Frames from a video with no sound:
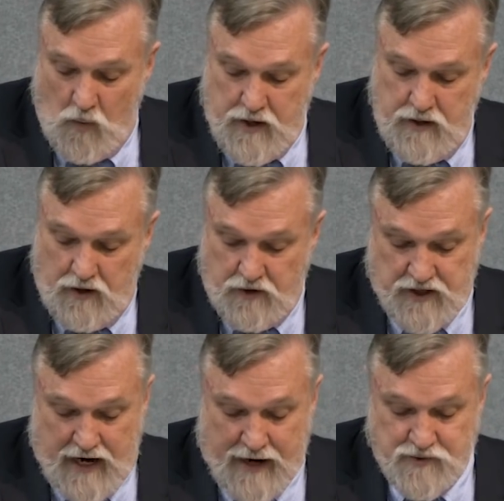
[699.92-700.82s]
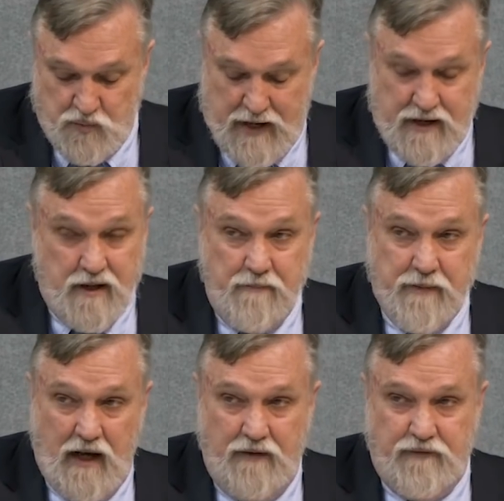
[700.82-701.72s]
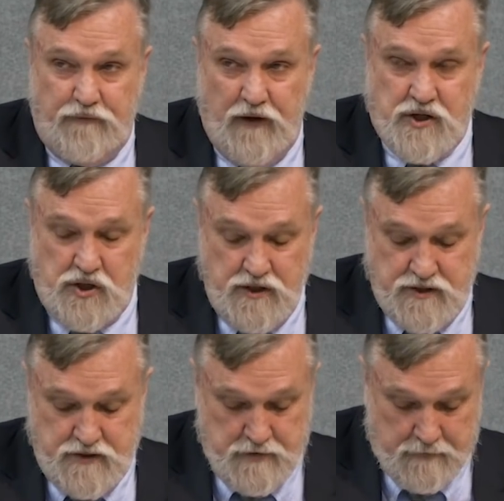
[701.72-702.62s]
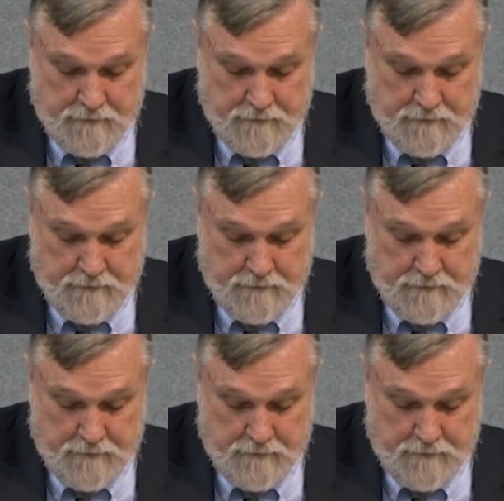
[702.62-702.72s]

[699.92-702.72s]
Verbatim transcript: When there are times when, in the middle of afflictions